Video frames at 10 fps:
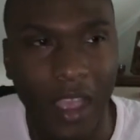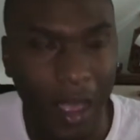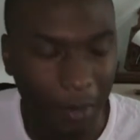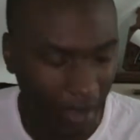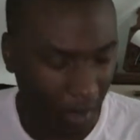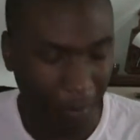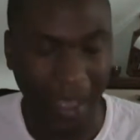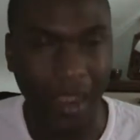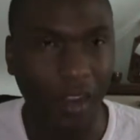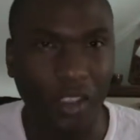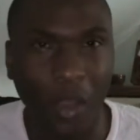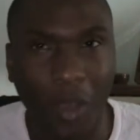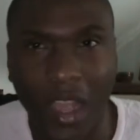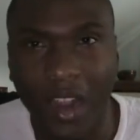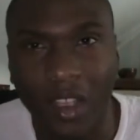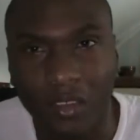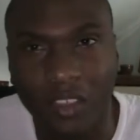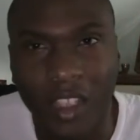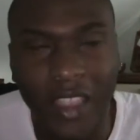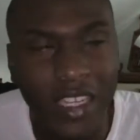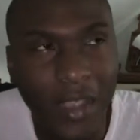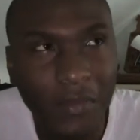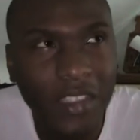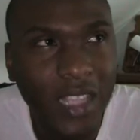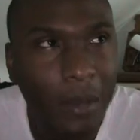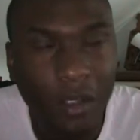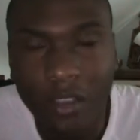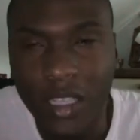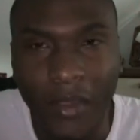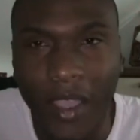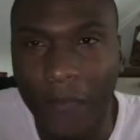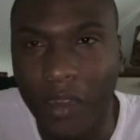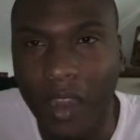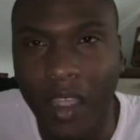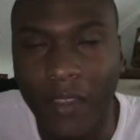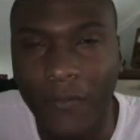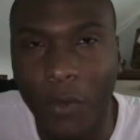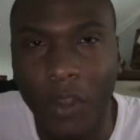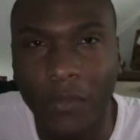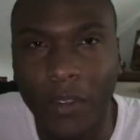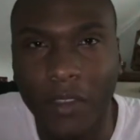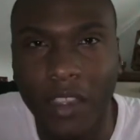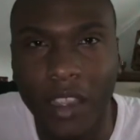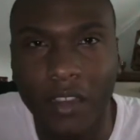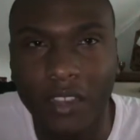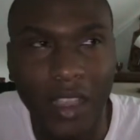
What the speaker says: I mean, buy clothes. What clothes? They should have the same clothes they've had for the last 40, 50 years.